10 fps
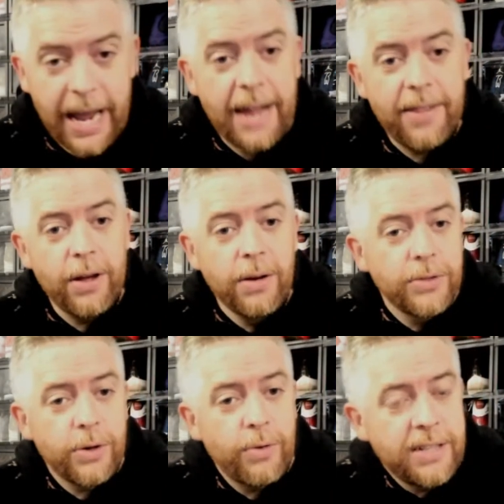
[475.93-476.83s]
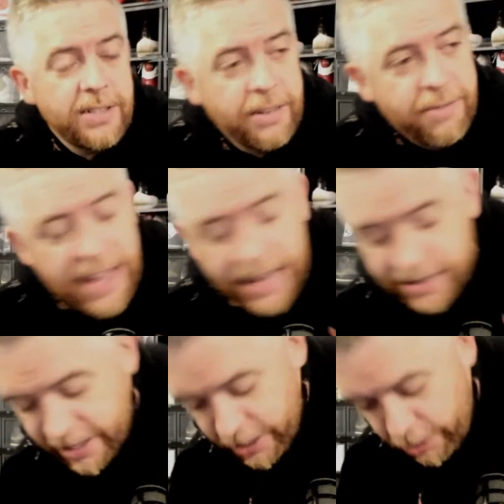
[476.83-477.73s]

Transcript: And those are wrestling facts that you